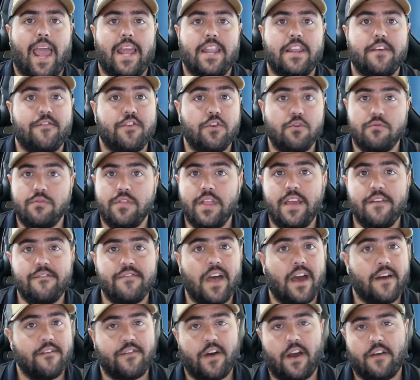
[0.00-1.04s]
And if you
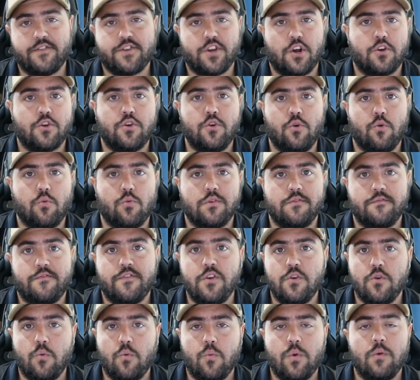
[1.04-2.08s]
leave that 5-star Google
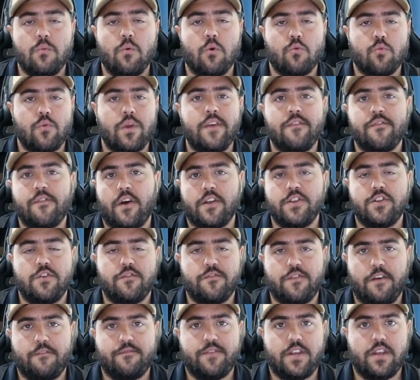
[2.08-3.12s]
review, we will refund you
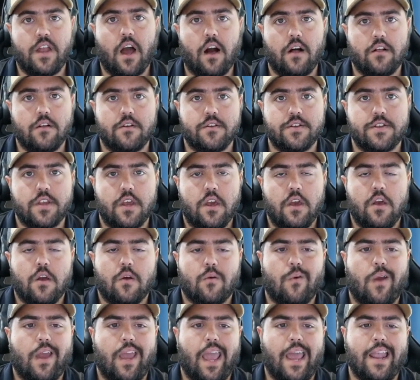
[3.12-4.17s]
$50."
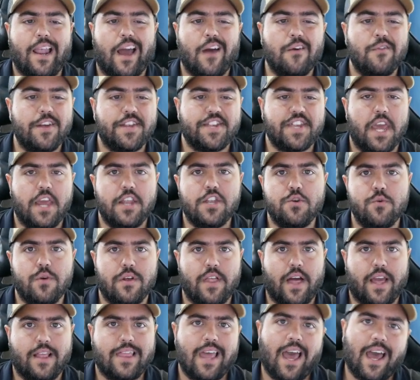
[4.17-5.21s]
Right? And I only say do it
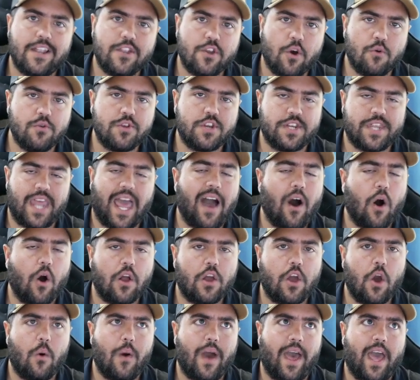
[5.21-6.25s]
like that. Don't just
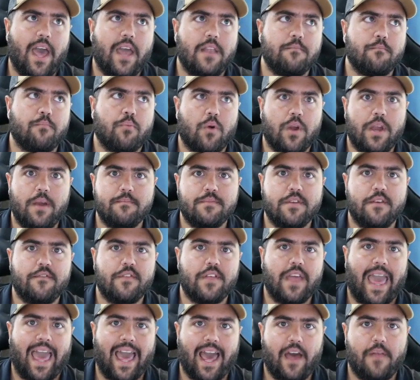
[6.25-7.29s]
go ahead and
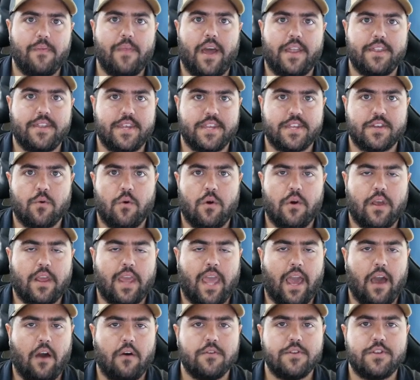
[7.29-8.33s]
preemptively add that
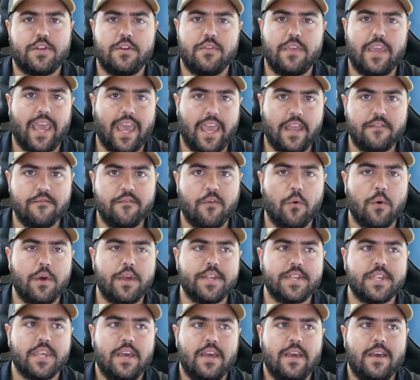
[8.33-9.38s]
discount to the
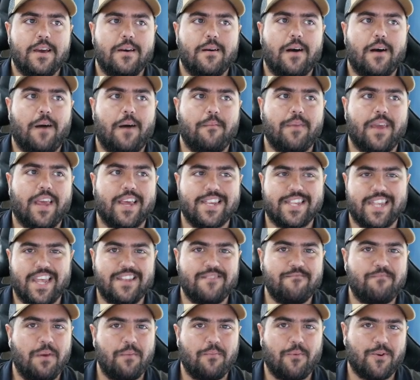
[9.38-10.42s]
invoice, because
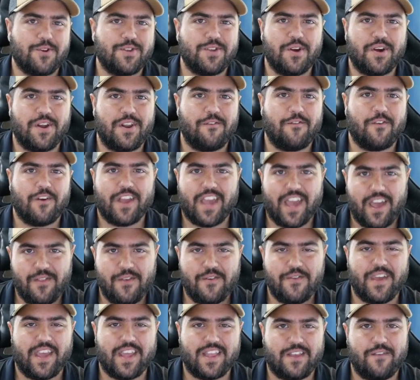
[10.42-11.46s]
then people are still going to forget, and
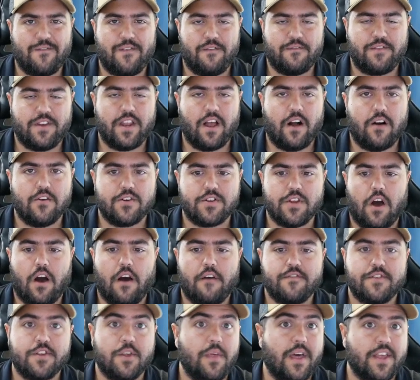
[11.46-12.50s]
then they get the $50
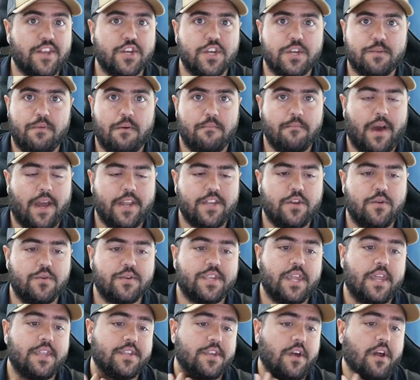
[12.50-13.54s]
off. So that's just been my 2
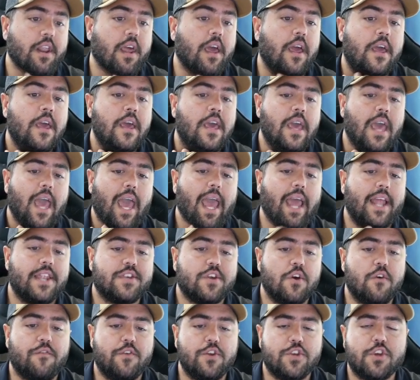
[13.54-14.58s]
cents on it. And
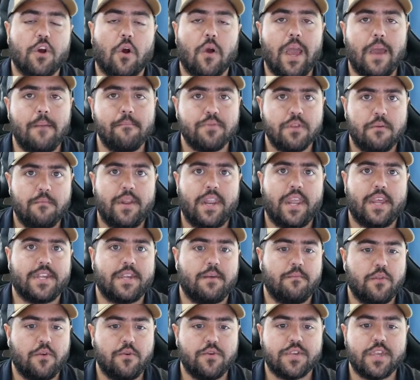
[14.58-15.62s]
so if you start implementing
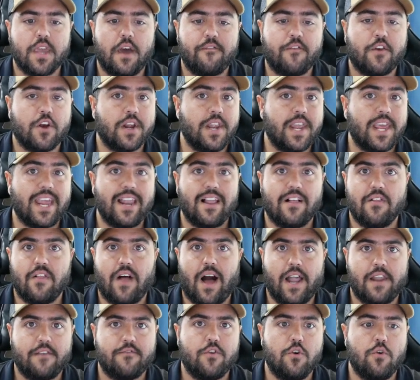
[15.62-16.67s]
some of those stuff, you're going to get a
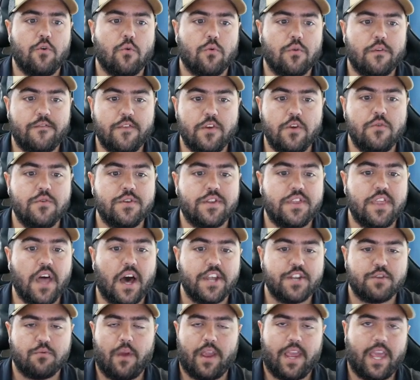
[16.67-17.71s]
lot of Google reviews,
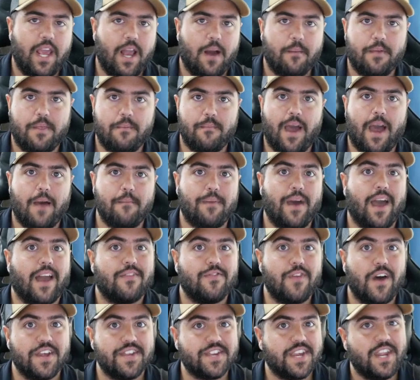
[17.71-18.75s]
thus ranking up in the map
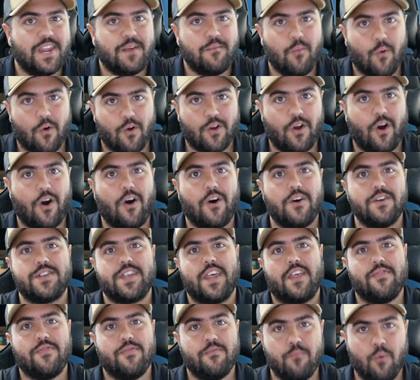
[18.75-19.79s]
pack, thus getting more
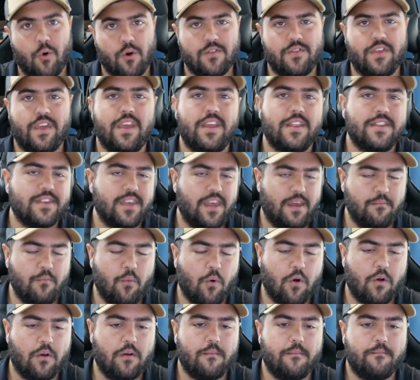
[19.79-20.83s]
calls, more leads, and
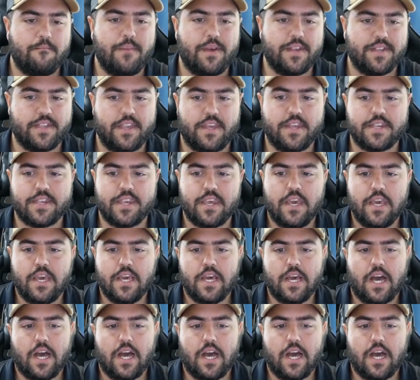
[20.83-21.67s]
more business.